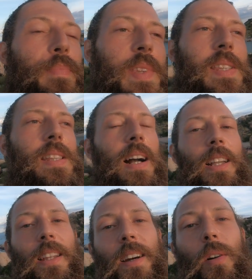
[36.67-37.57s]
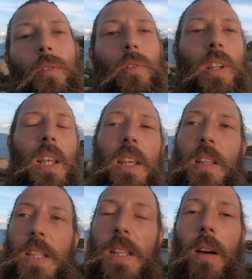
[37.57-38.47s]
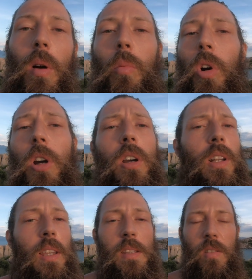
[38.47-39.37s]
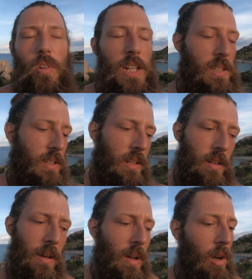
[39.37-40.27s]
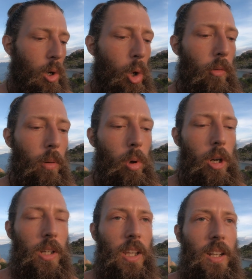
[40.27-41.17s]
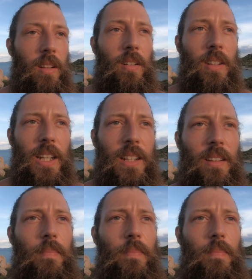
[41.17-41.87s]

stuck in our routines and our work and stress and overworking and all that